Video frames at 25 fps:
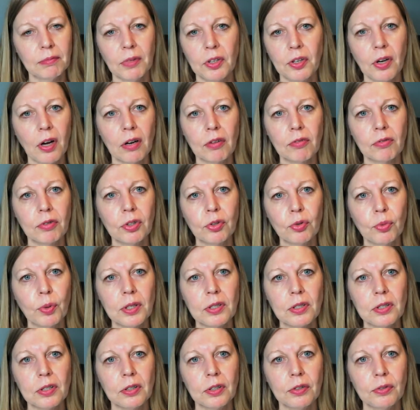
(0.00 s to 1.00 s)
ordinary
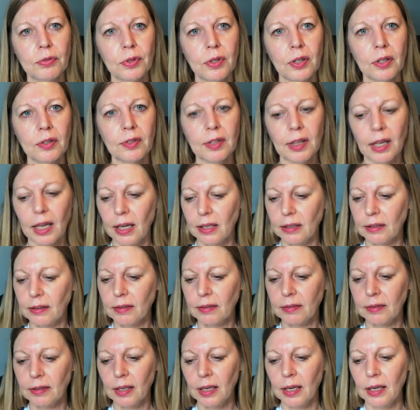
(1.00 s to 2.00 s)
sweater at first
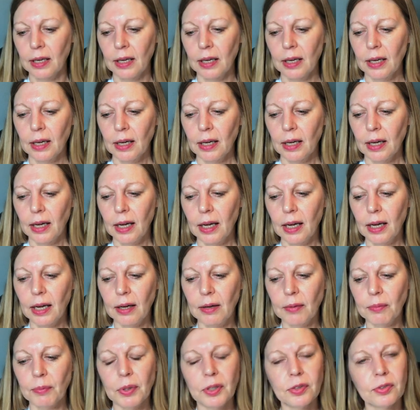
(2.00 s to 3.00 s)
glance.
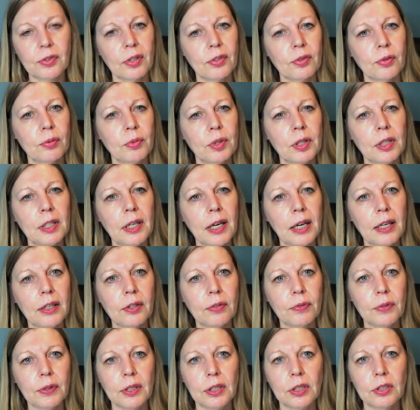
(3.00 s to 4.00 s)
But it's got some really
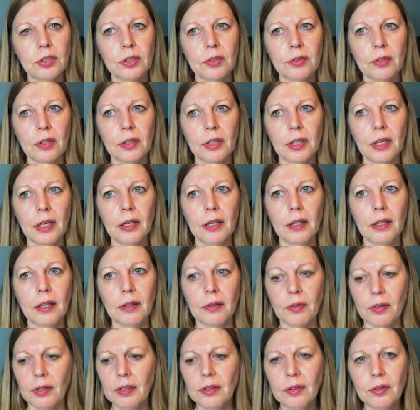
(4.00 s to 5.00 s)
nice features on it.
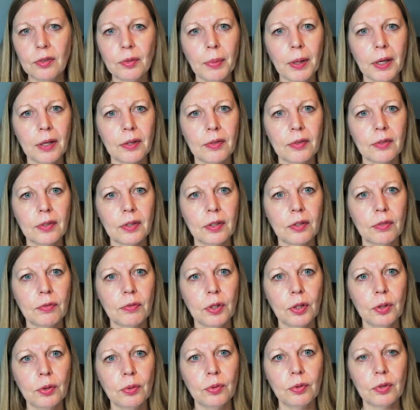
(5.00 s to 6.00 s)
I think there's about 6
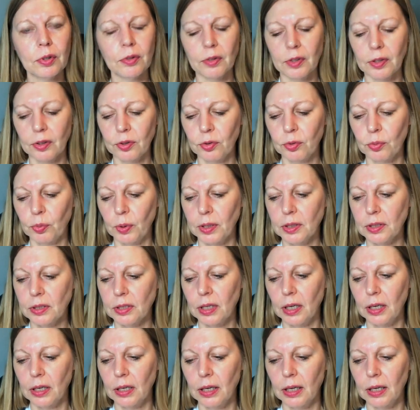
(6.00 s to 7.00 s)
views on this
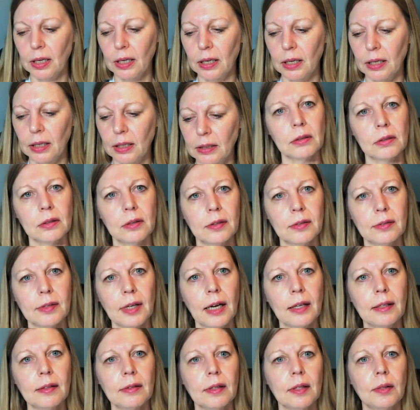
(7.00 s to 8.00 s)
sweater, and the
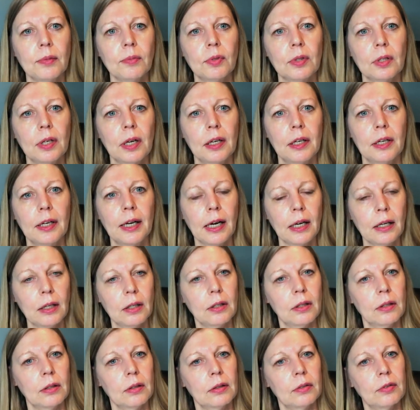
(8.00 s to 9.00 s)
side seams are at an
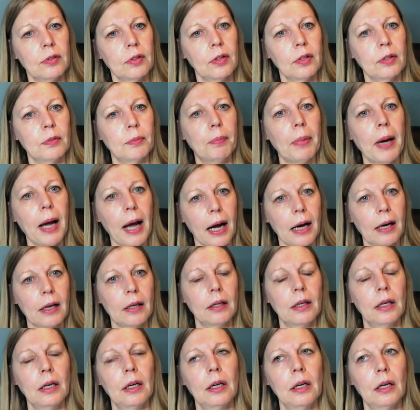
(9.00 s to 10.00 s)
angle, so the
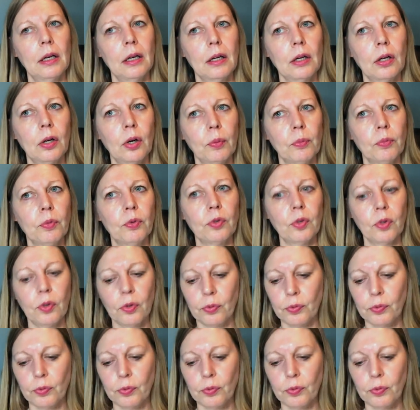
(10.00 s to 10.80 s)
back comes to the